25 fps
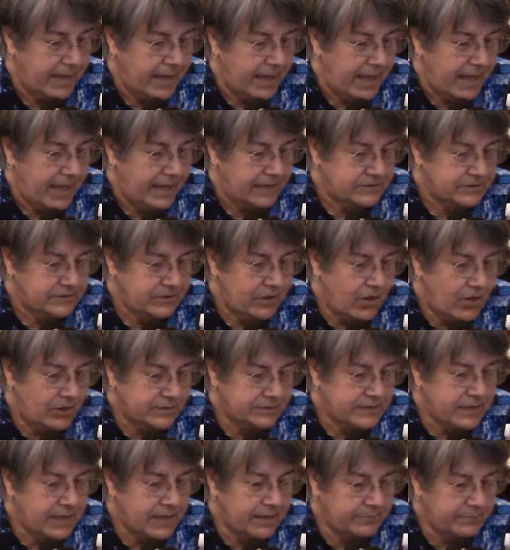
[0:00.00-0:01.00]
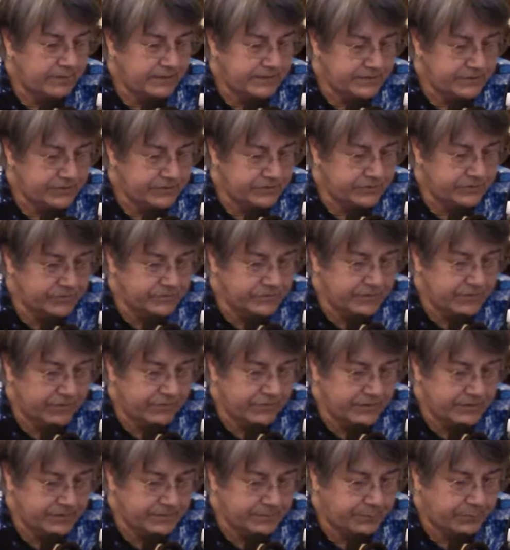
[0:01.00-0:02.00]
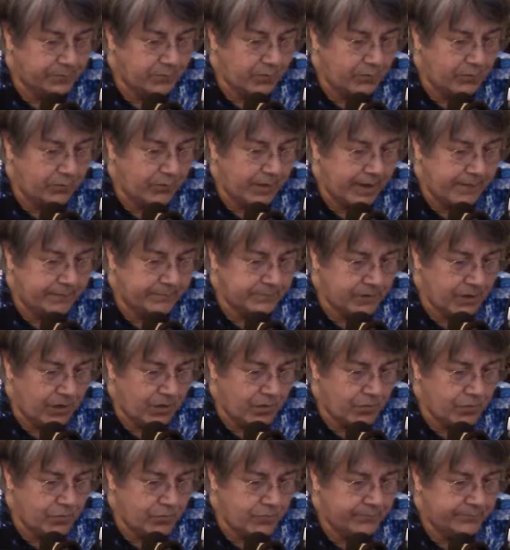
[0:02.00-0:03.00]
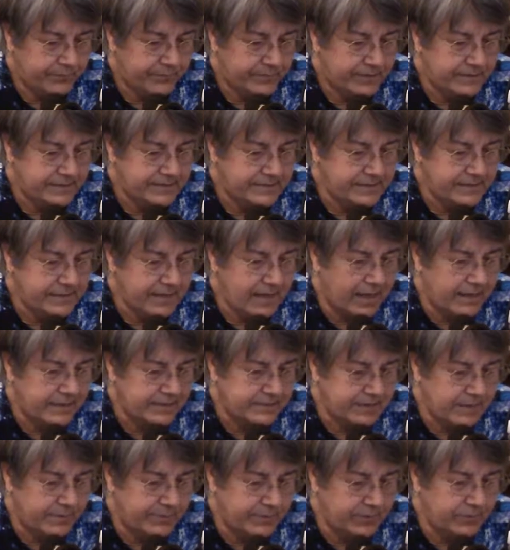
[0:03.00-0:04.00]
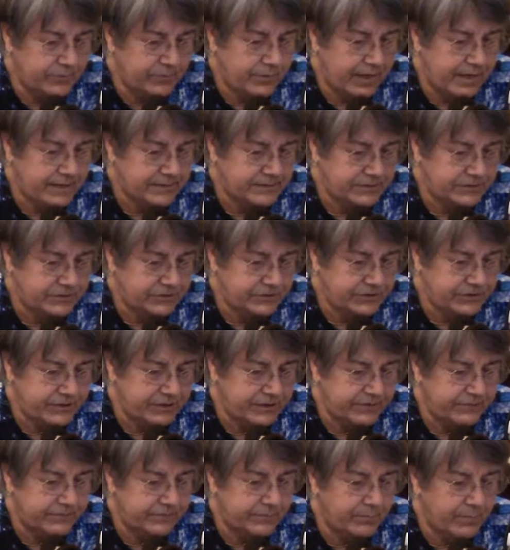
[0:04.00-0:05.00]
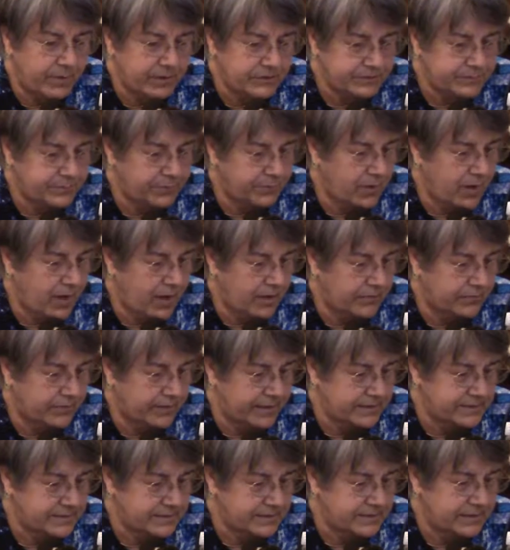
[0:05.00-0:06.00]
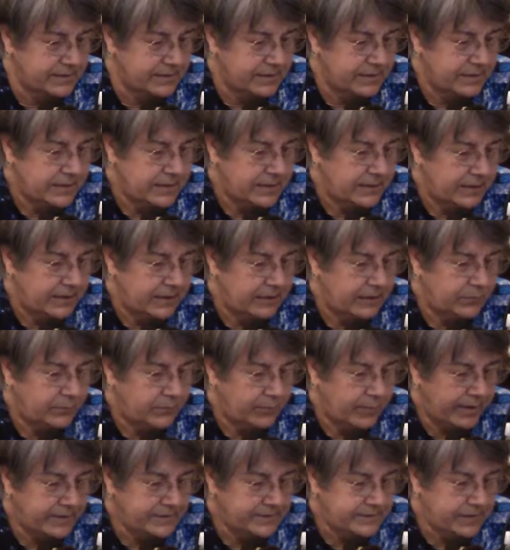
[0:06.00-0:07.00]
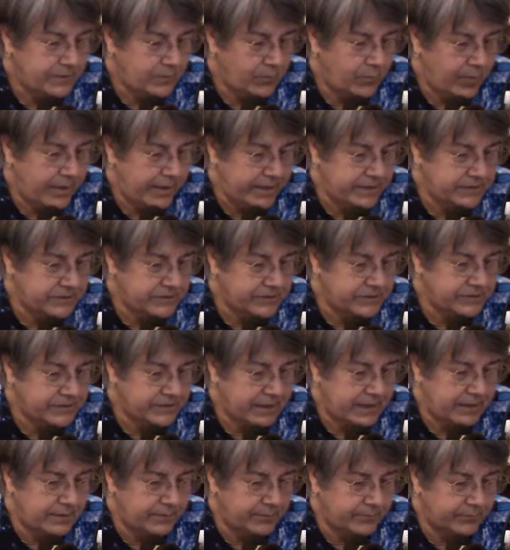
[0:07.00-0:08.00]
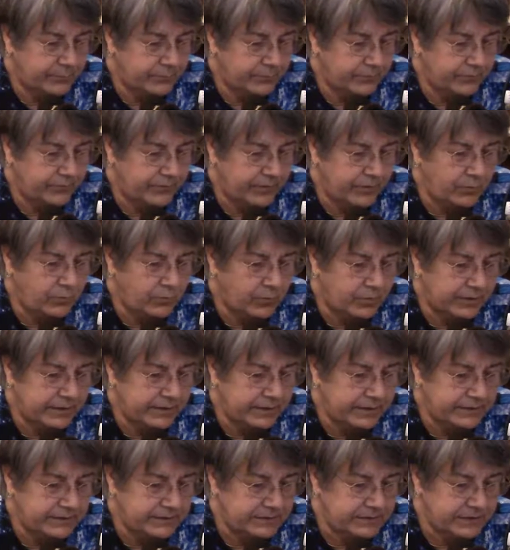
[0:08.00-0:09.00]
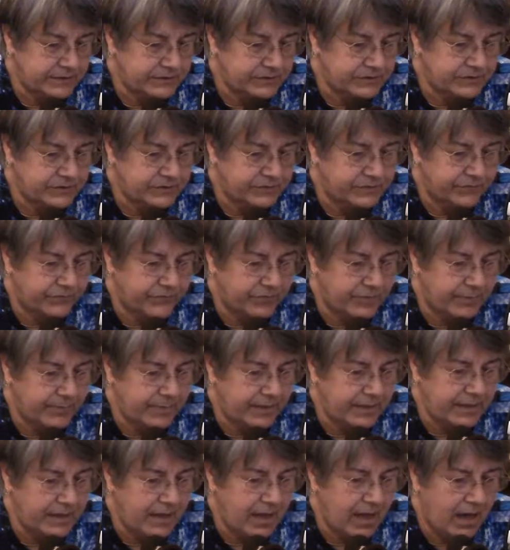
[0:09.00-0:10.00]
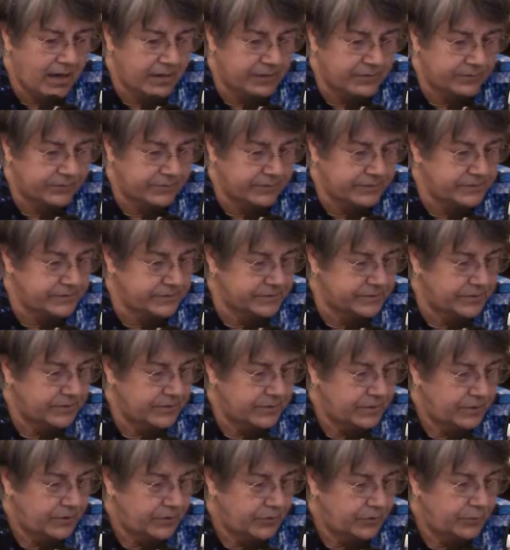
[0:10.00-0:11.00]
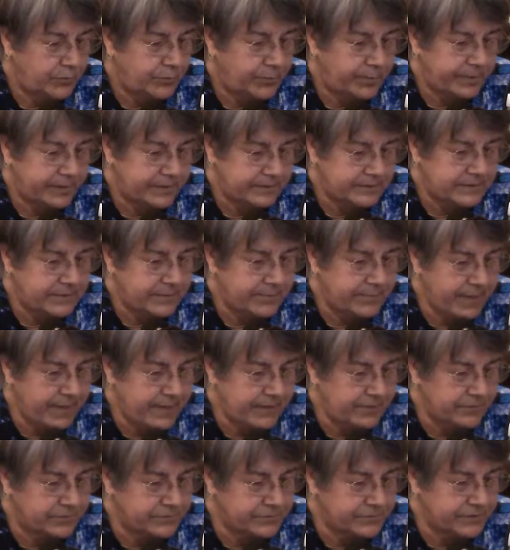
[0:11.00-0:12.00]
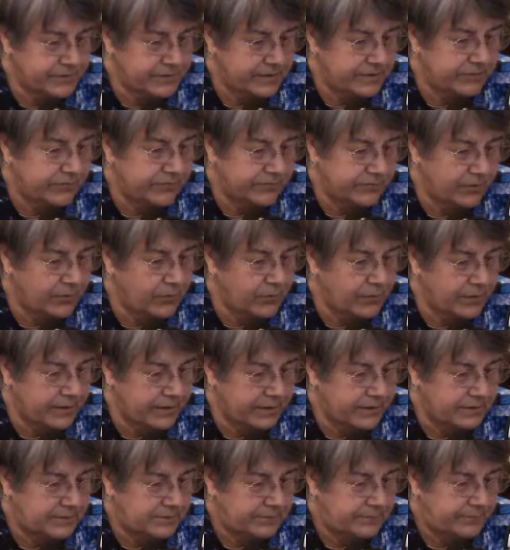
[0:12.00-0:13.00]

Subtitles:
As longtime listeners of this program know, the CIW has achieved much progress in raising wages and improving working conditions for the many hundreds who pick tomatoes in Florida.